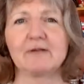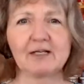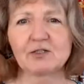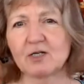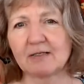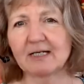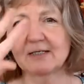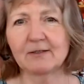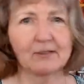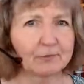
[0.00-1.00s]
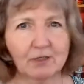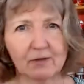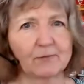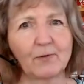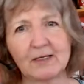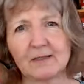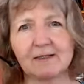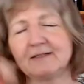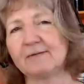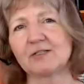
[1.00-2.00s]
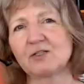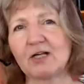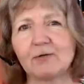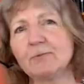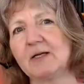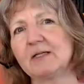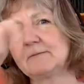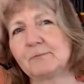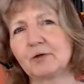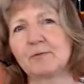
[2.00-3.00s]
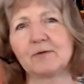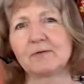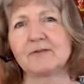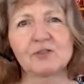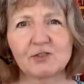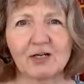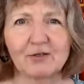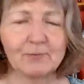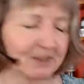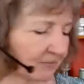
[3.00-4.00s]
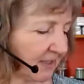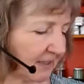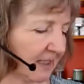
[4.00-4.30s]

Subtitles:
It's not like, color wheel and this is how you make purple and this is how you make green.